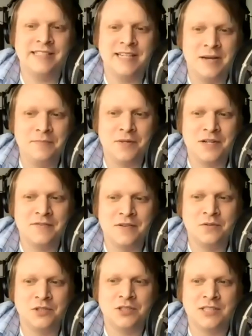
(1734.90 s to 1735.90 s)
temp love. It
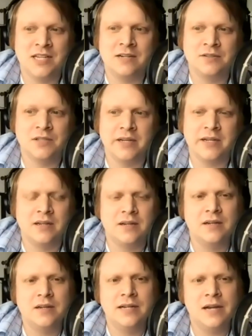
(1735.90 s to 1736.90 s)
was just that I was like,
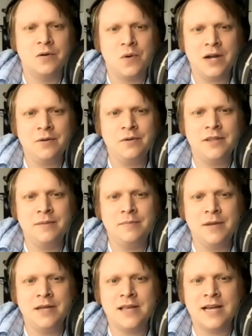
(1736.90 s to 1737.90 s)
now why would they
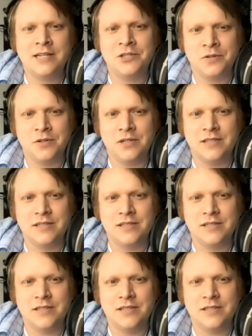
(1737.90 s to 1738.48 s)
make that choice?